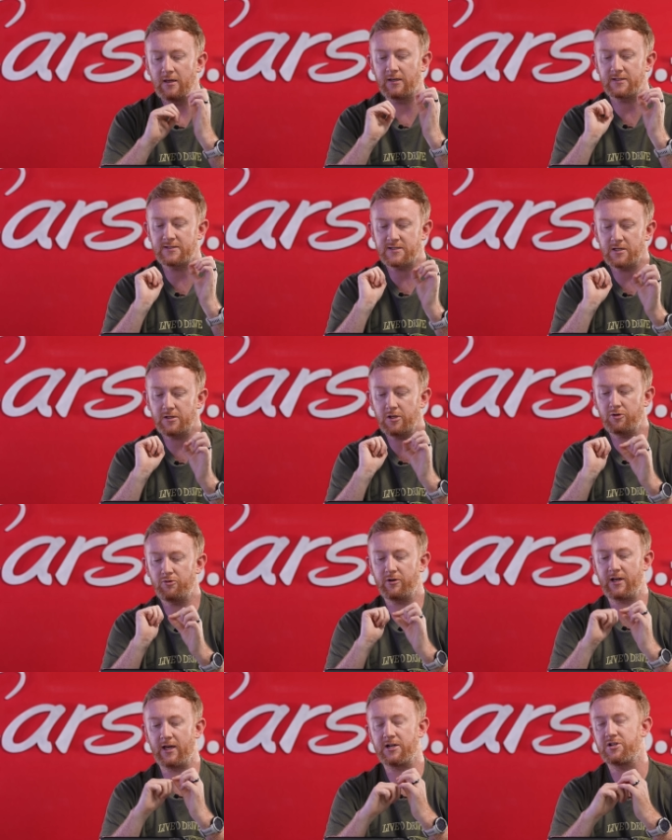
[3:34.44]
continued
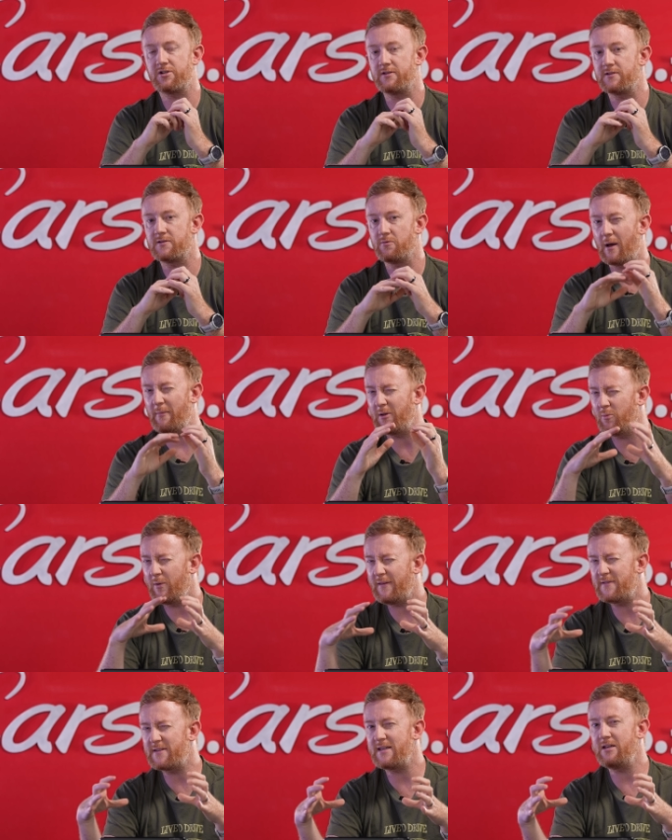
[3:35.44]
reductions,
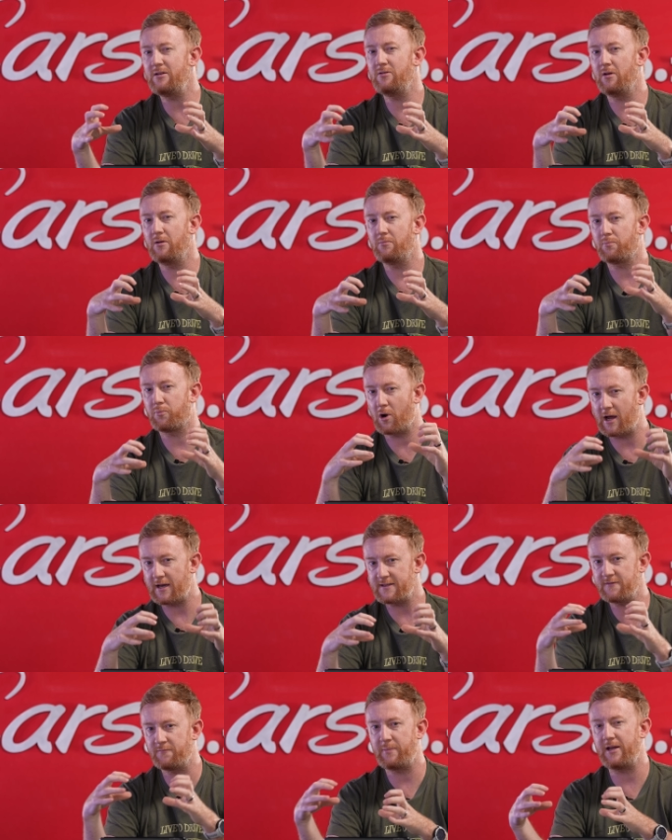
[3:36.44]
we've seen
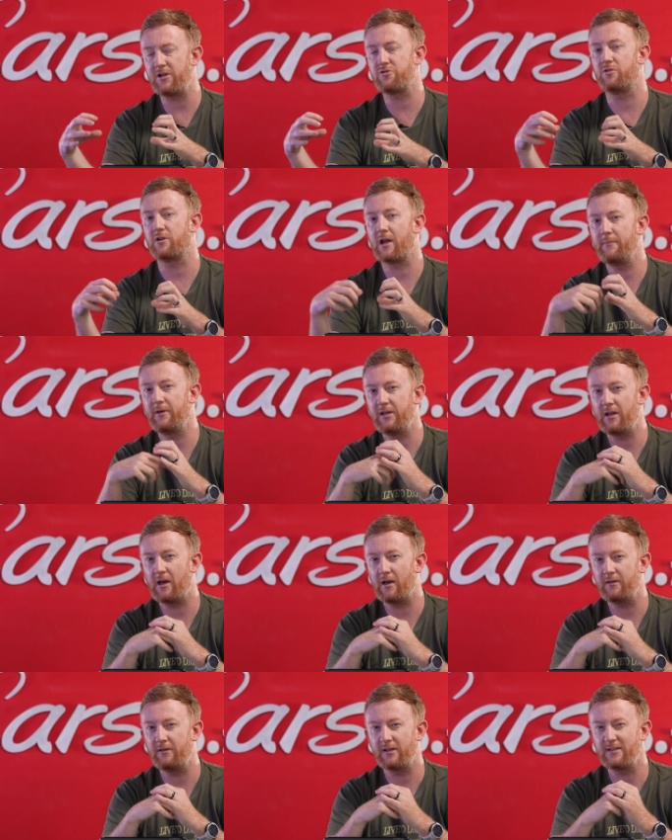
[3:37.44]
price of petrol coming
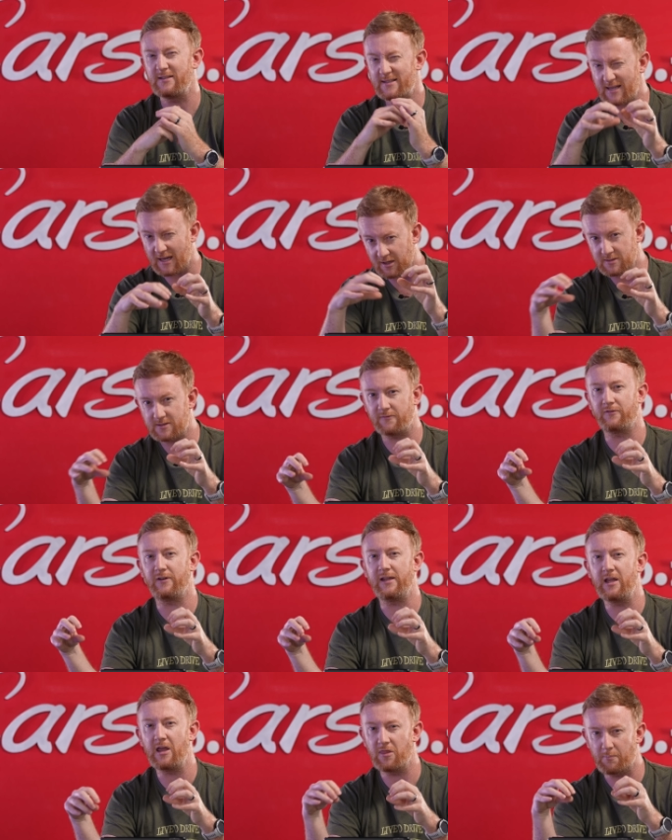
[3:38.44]
down
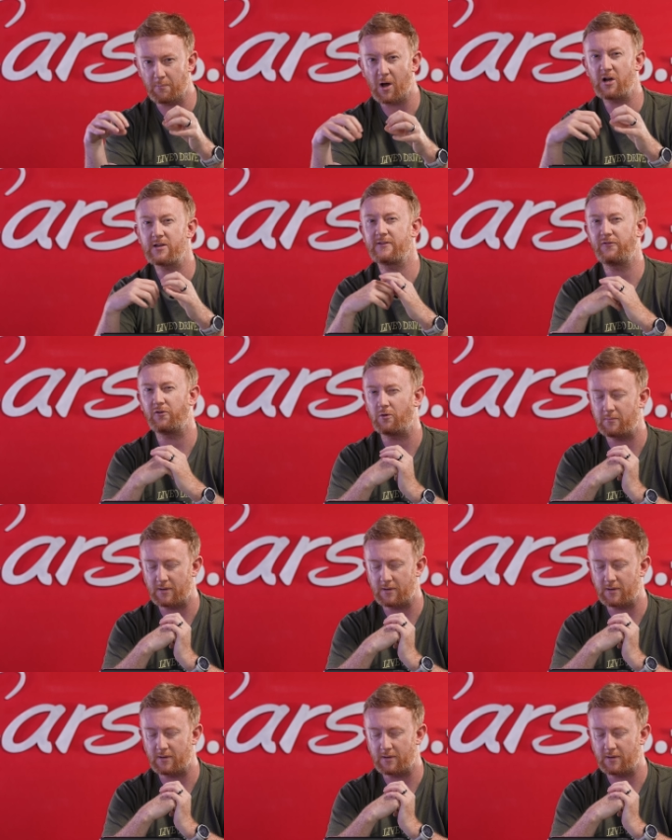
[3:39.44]
consecutively in the past 4